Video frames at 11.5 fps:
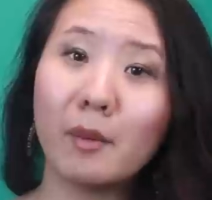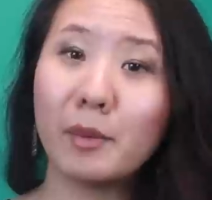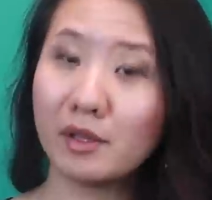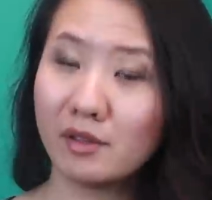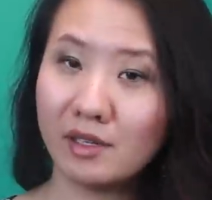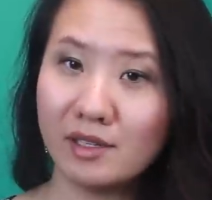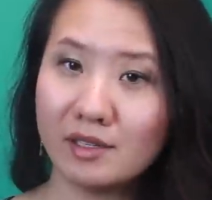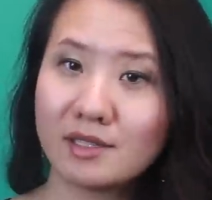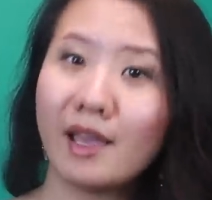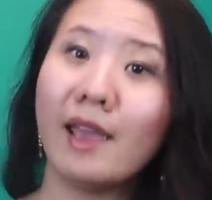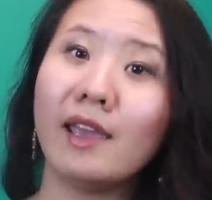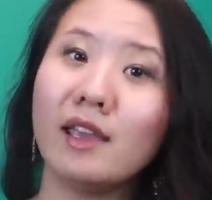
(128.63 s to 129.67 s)

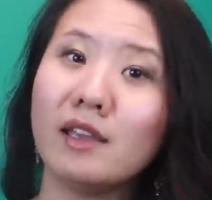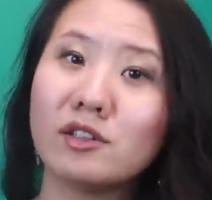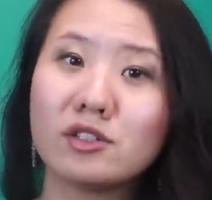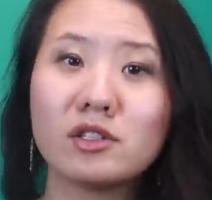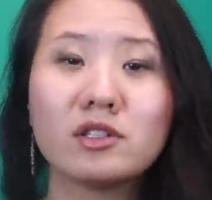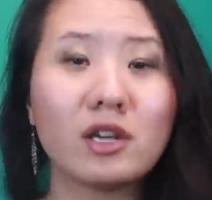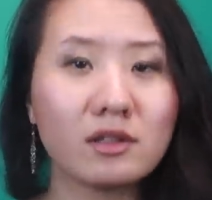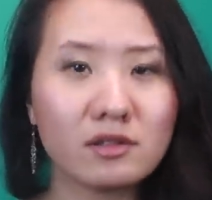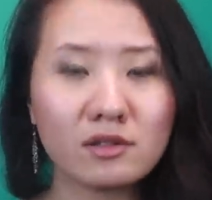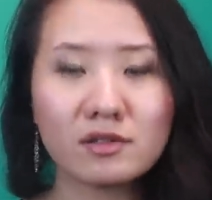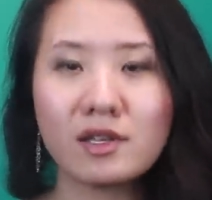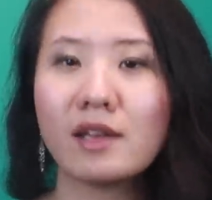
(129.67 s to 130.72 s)
abilities, age,
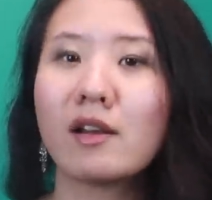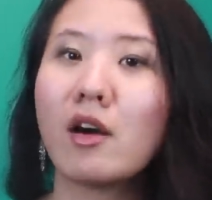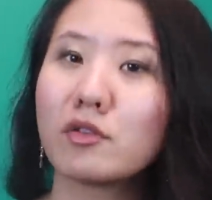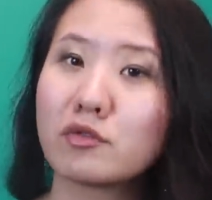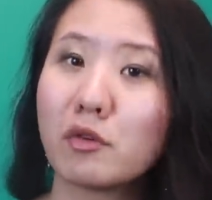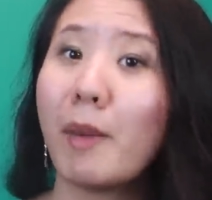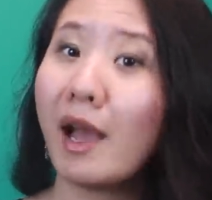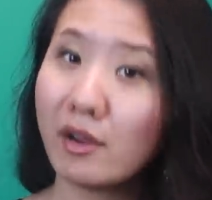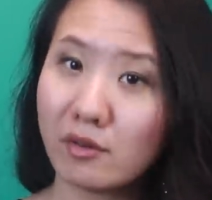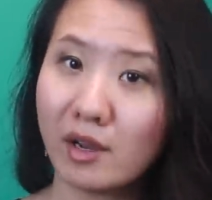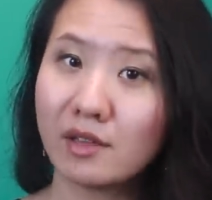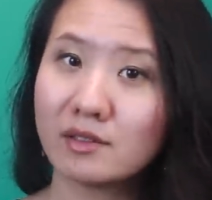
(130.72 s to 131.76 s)
genders, and cultural
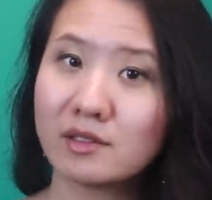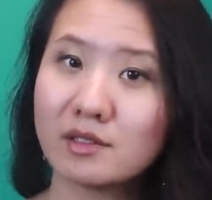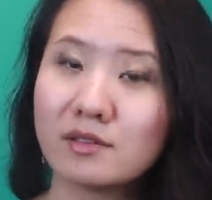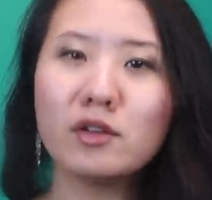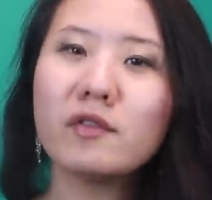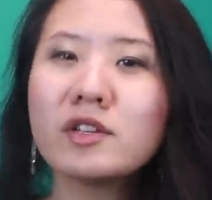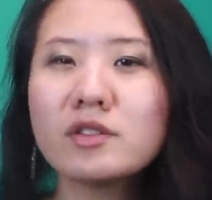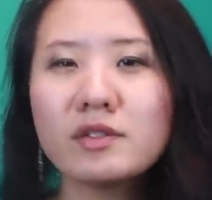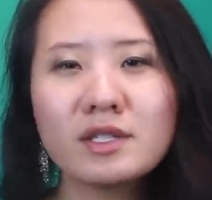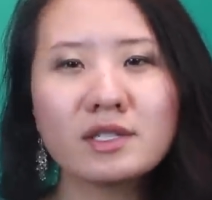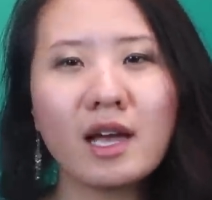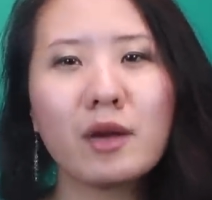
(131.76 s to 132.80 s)
backgrounds. Universal
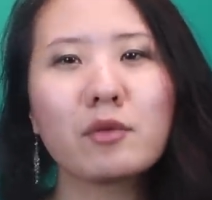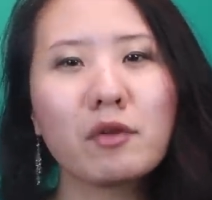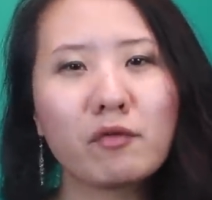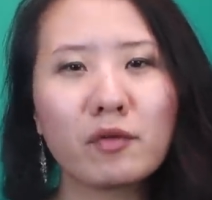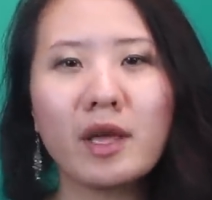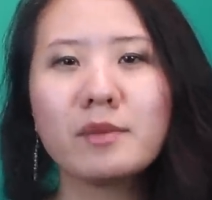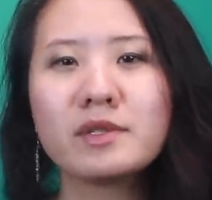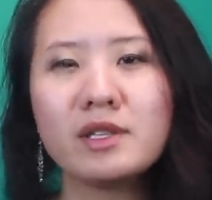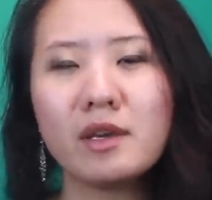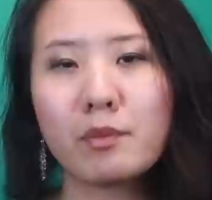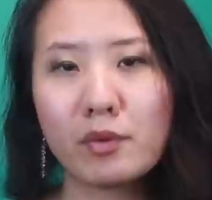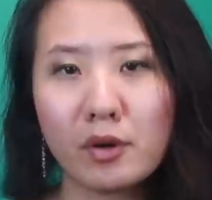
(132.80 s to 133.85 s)
design reframes
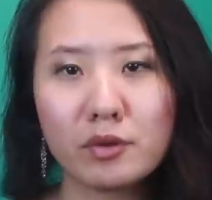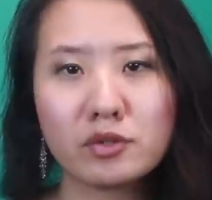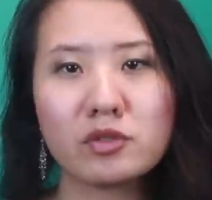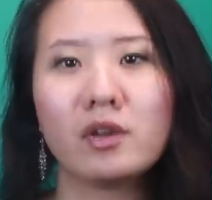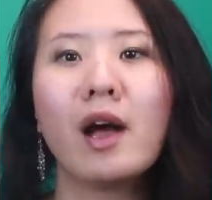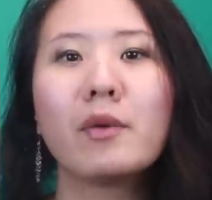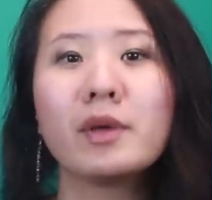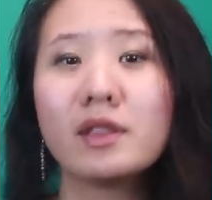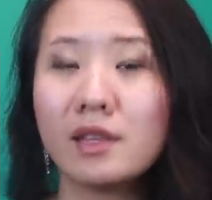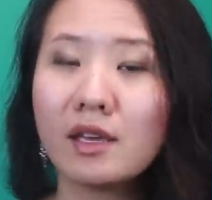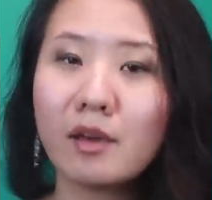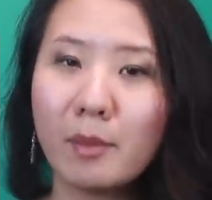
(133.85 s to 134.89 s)
the approach to how we
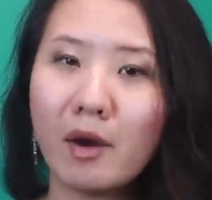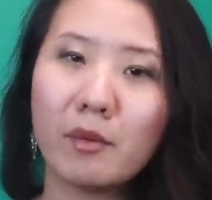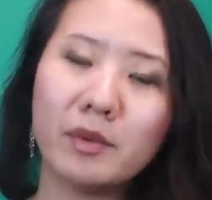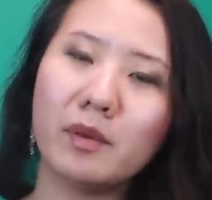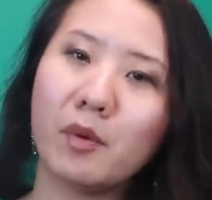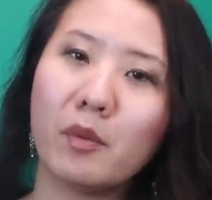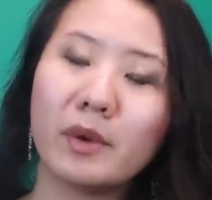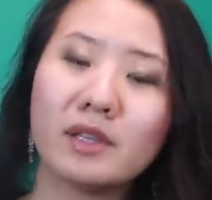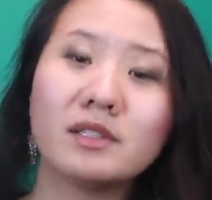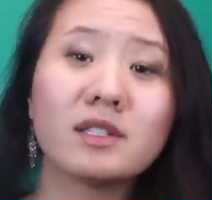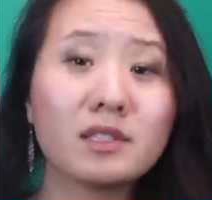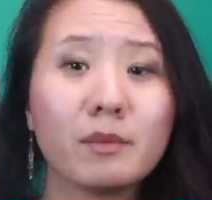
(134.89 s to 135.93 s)
think about people
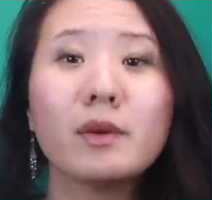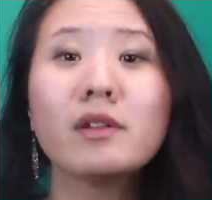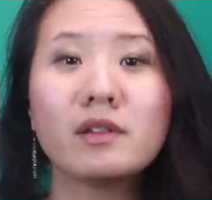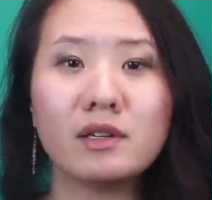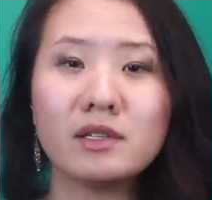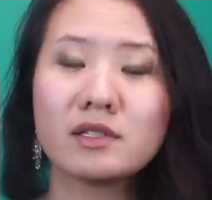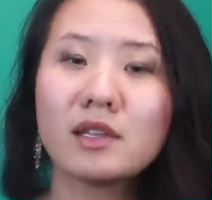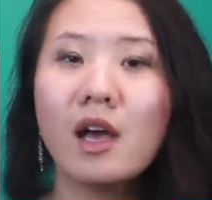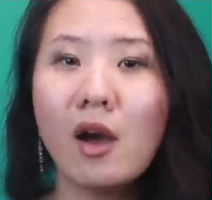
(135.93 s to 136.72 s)
with disabilities,